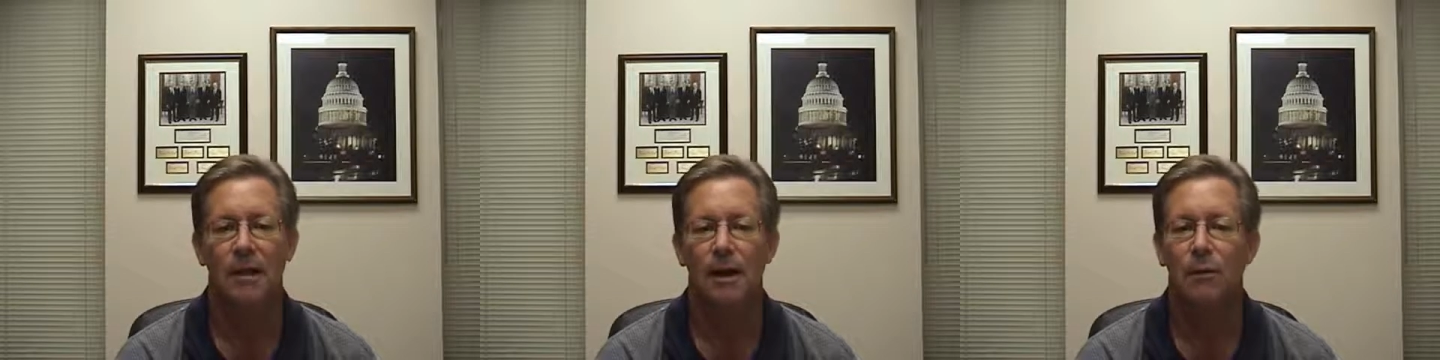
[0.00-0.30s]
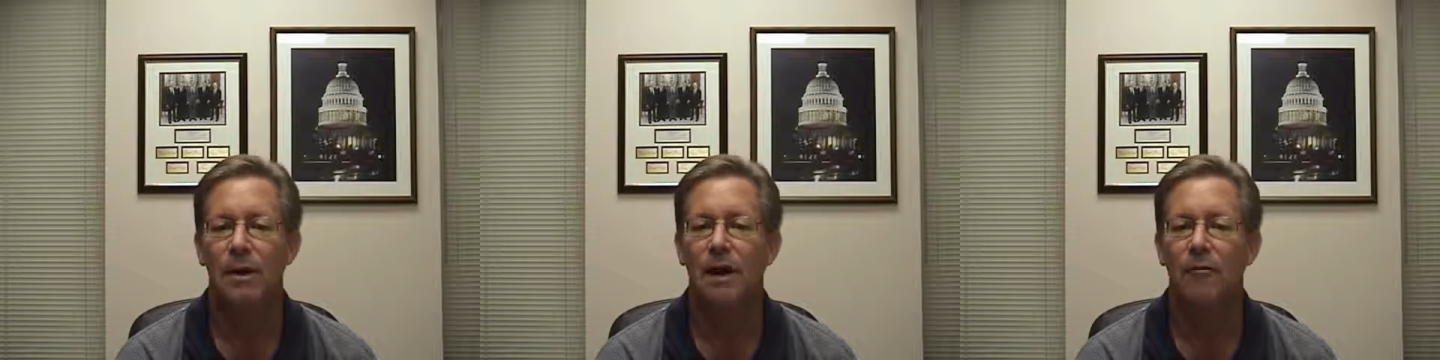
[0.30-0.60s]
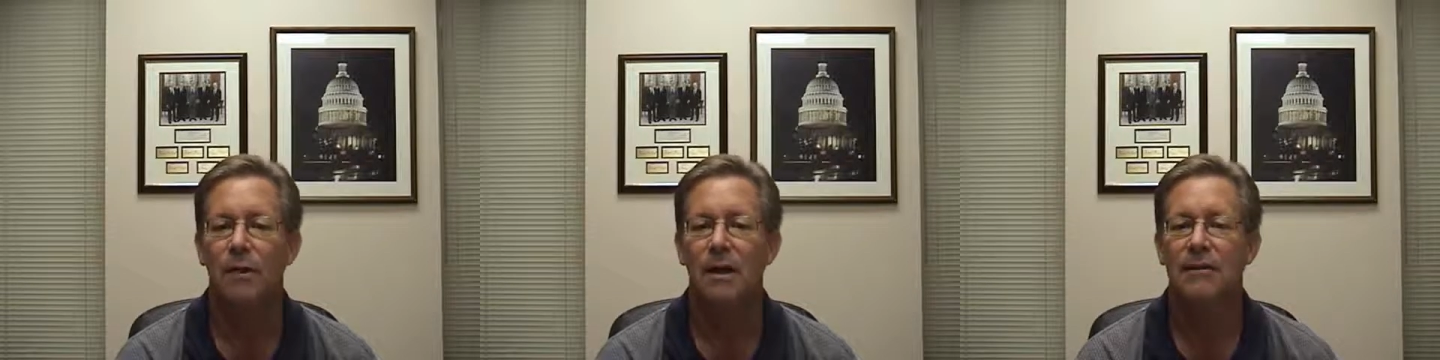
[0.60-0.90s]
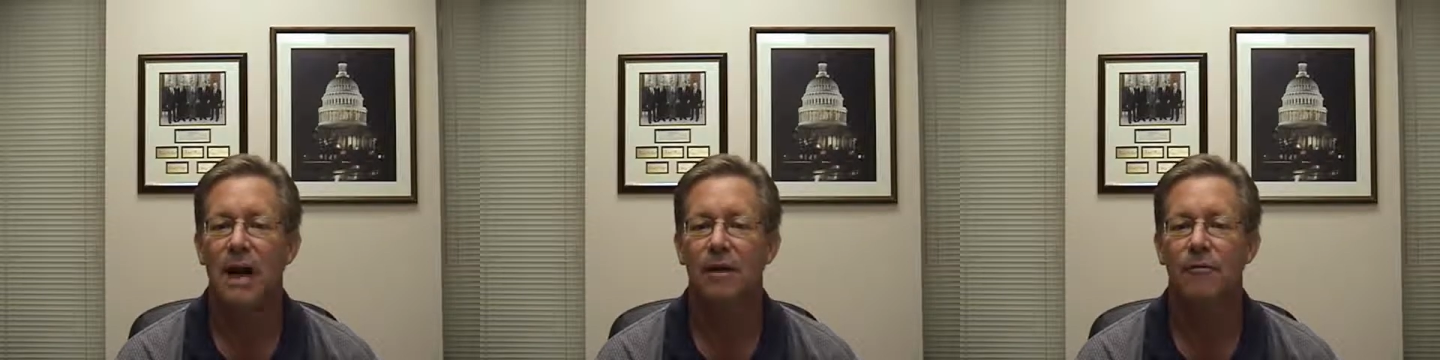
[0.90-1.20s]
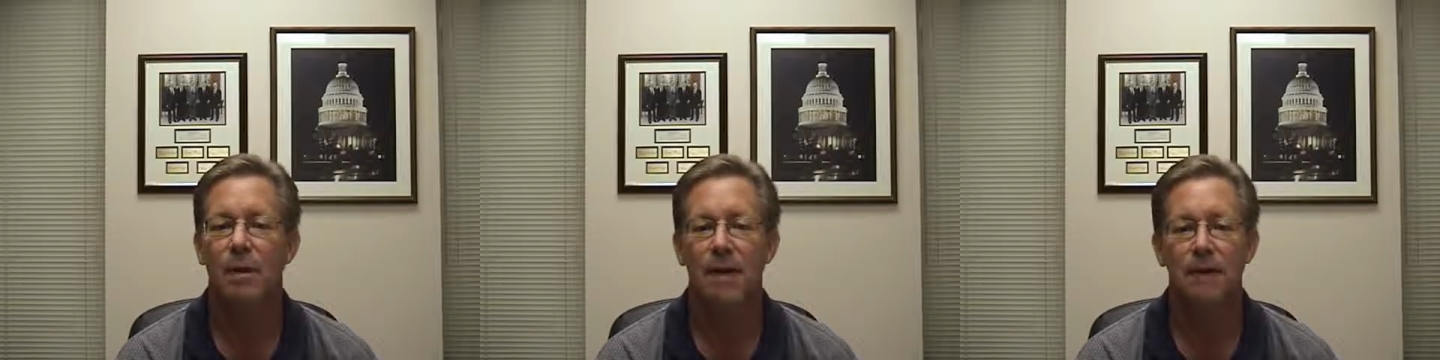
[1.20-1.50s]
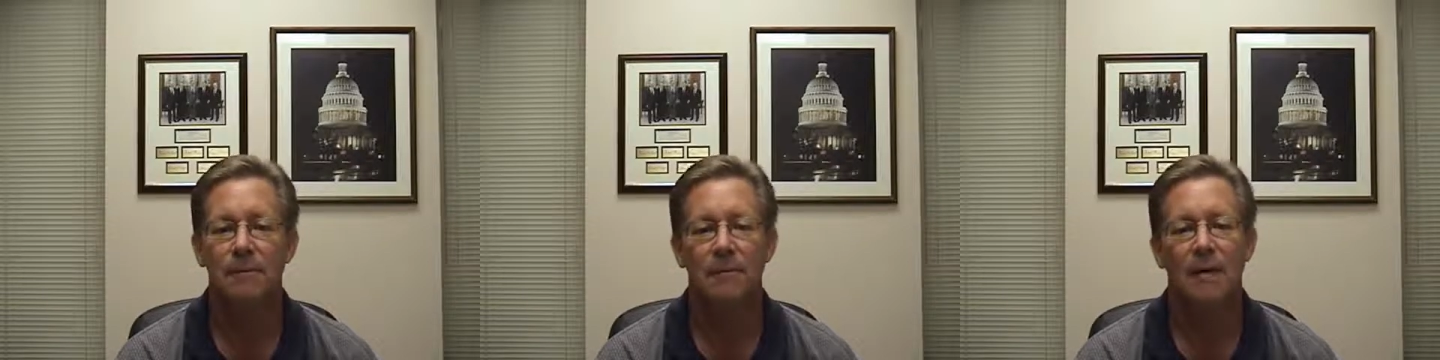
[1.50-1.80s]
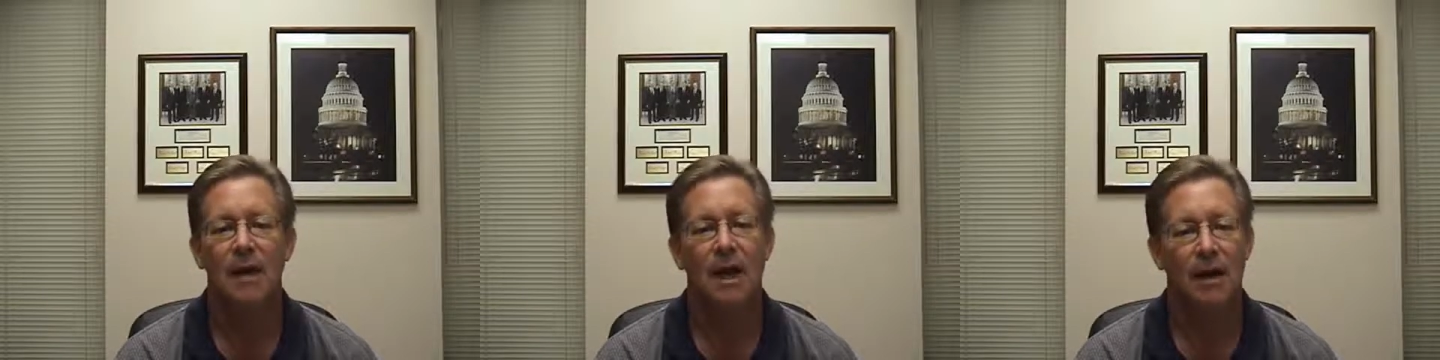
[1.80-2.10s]
Then when government is out of money,
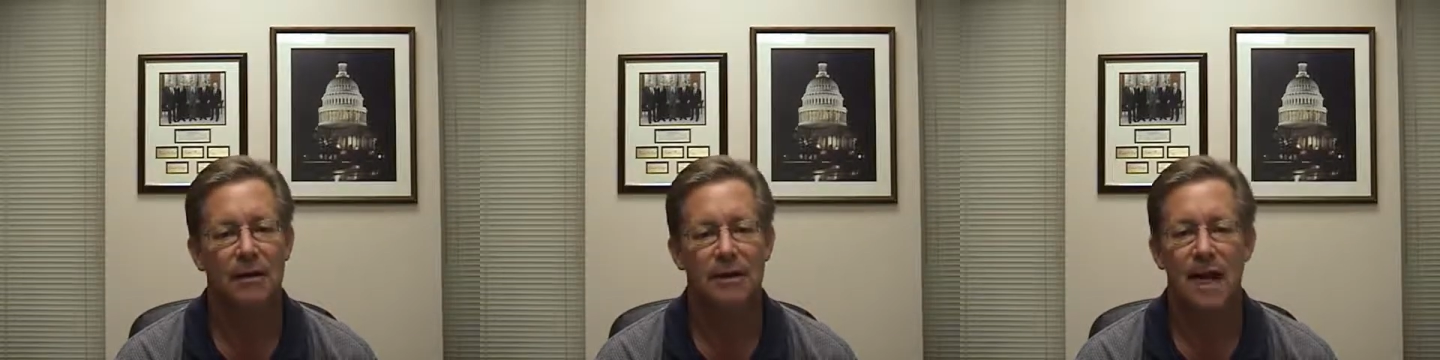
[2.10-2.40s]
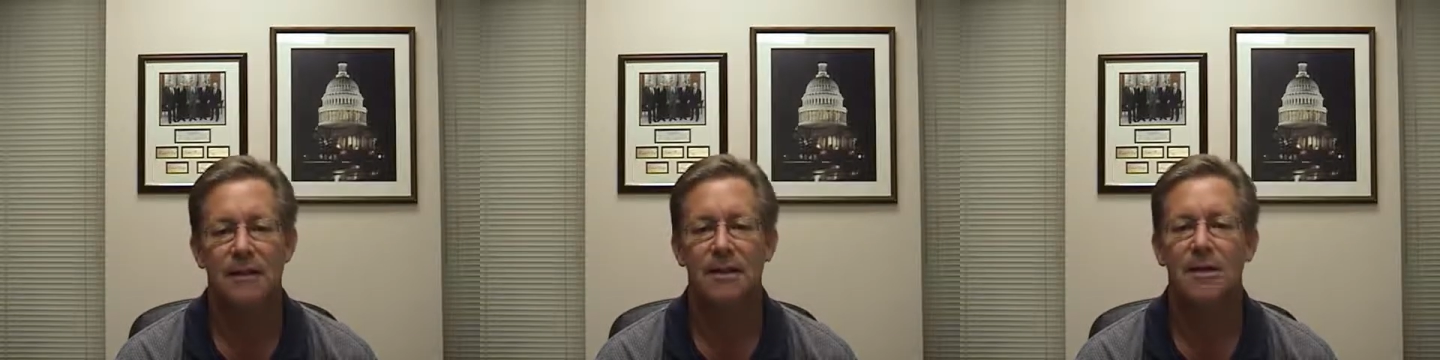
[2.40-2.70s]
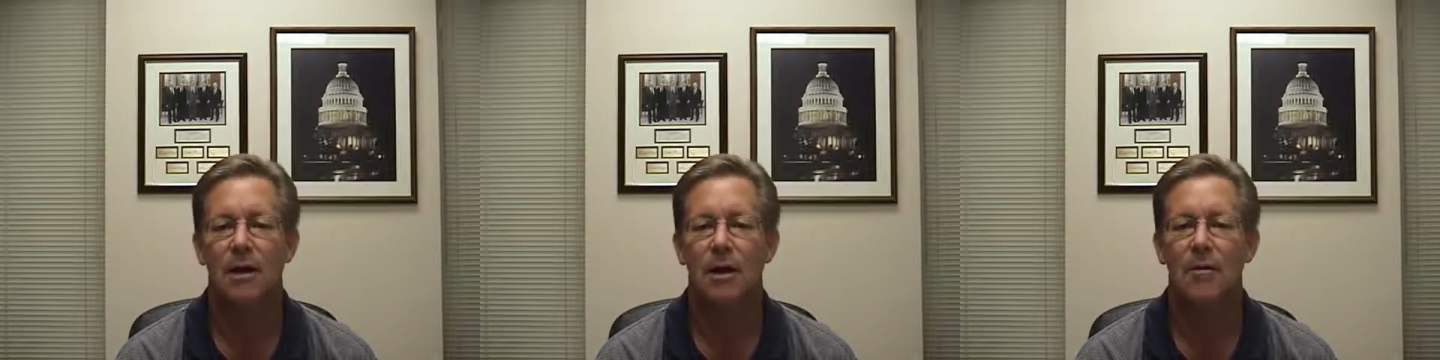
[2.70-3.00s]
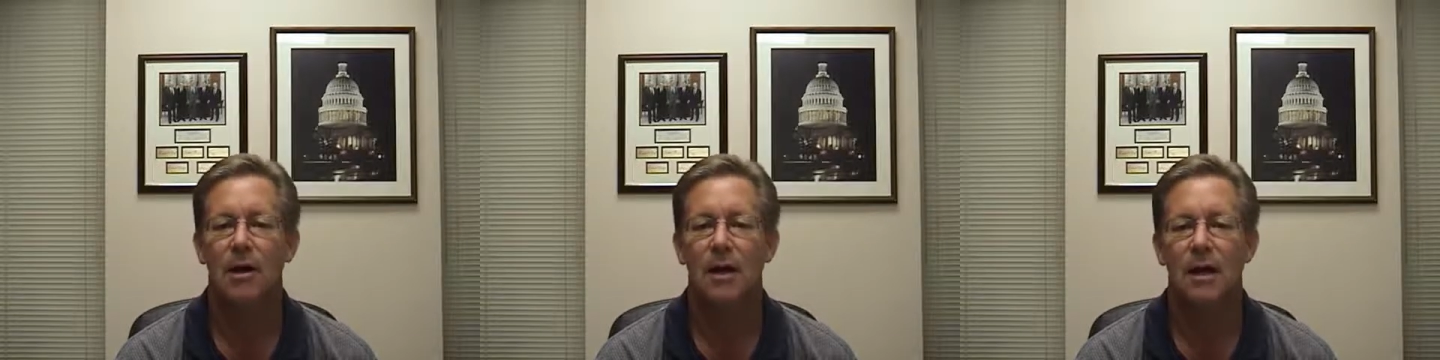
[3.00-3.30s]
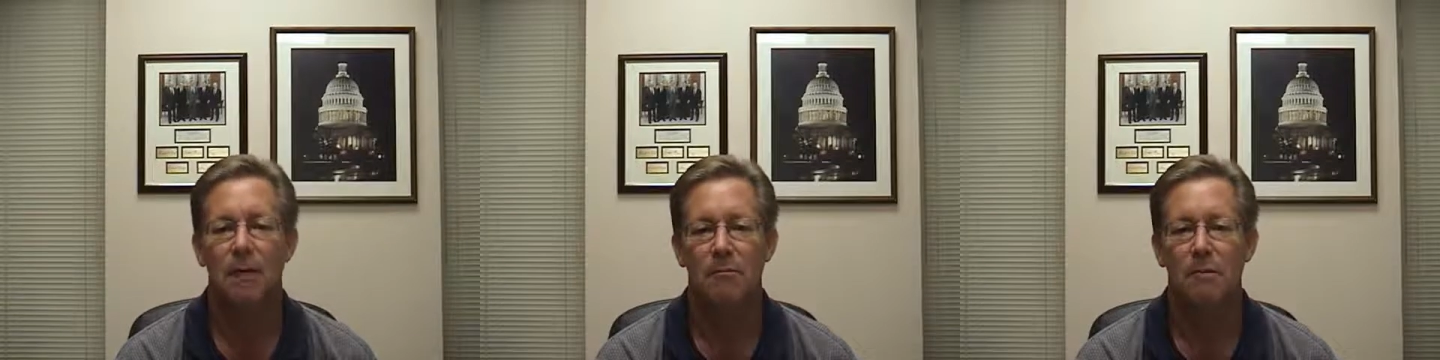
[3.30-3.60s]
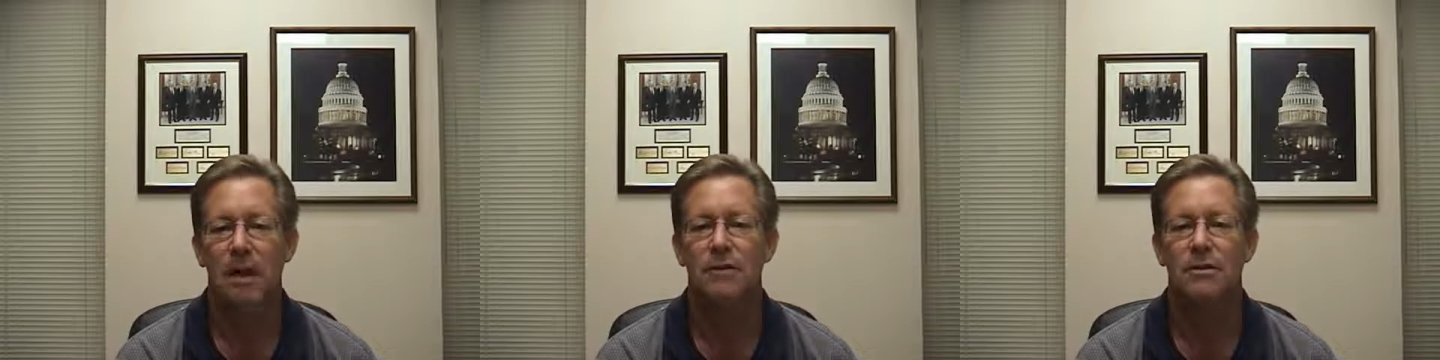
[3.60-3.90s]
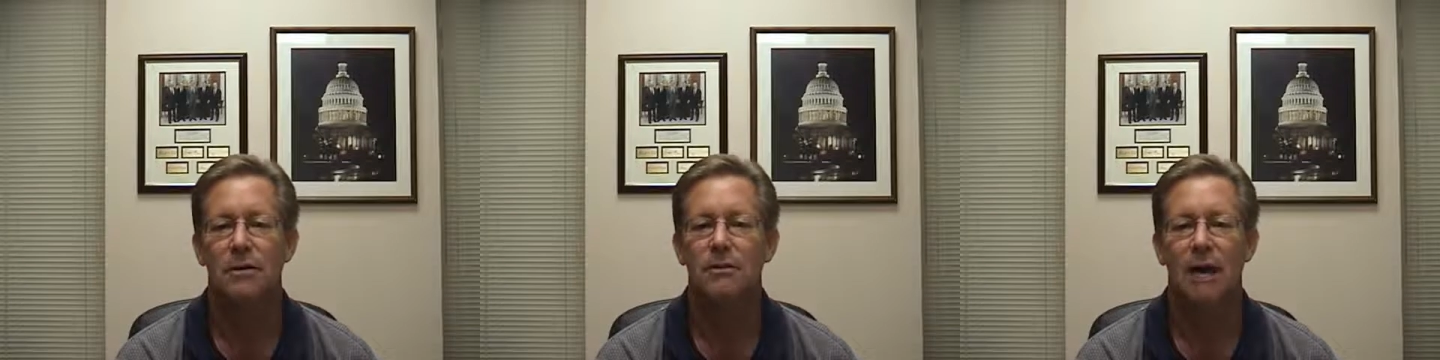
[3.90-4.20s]
our taxes go up and
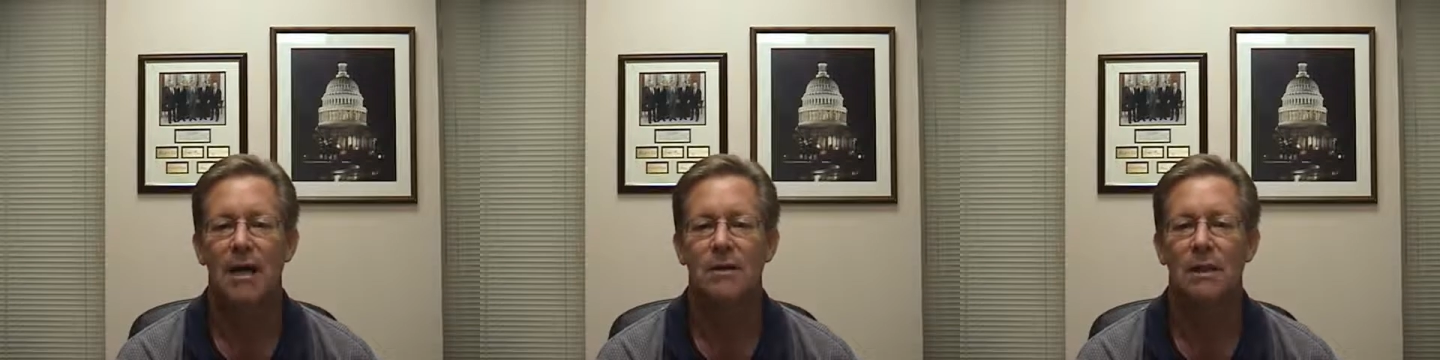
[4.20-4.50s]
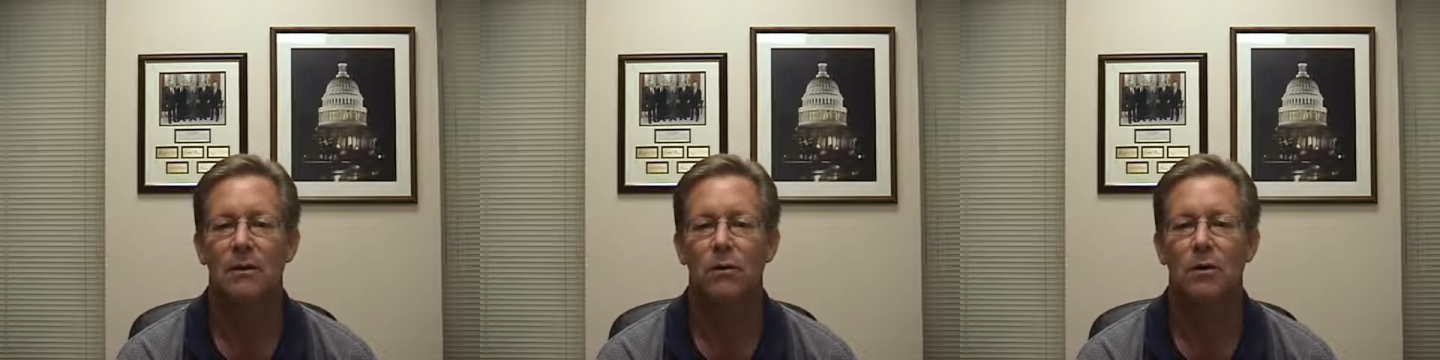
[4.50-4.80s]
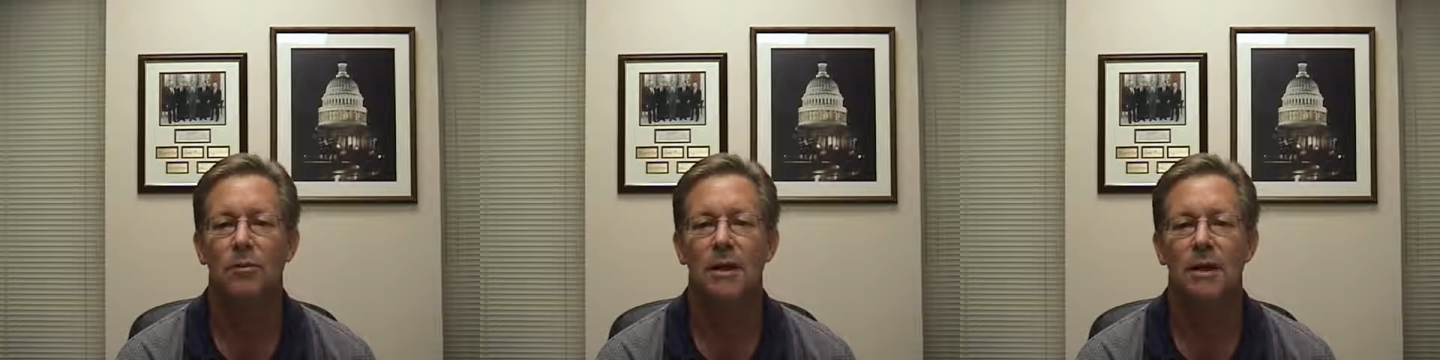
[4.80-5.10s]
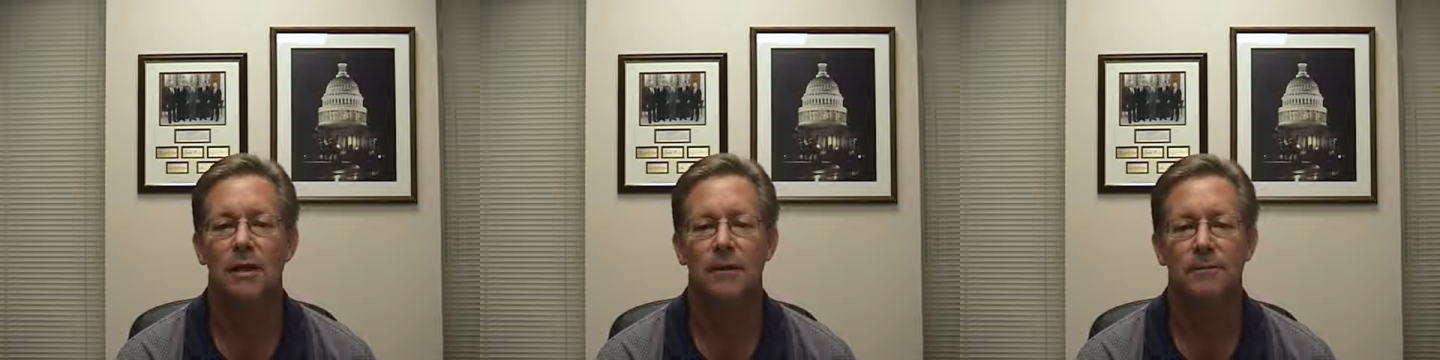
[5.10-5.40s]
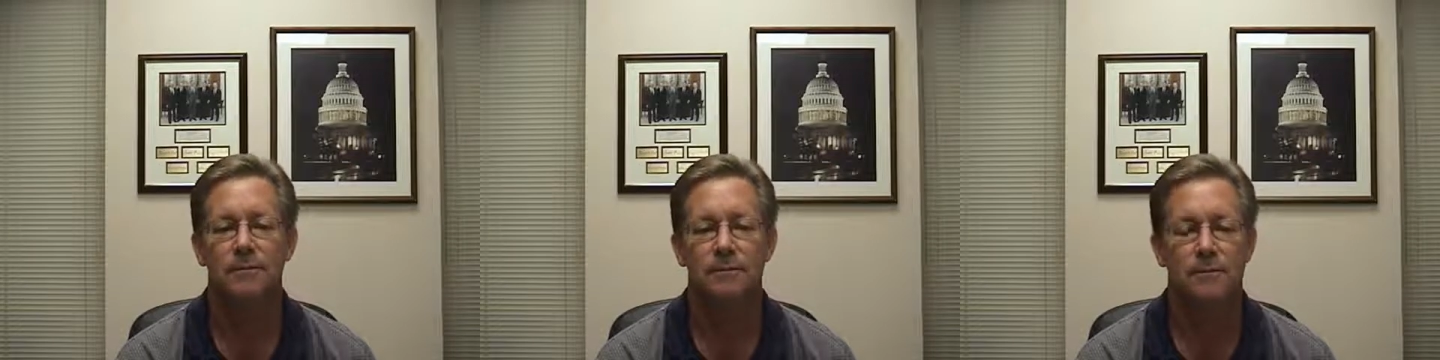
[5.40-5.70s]
major rationing will be here.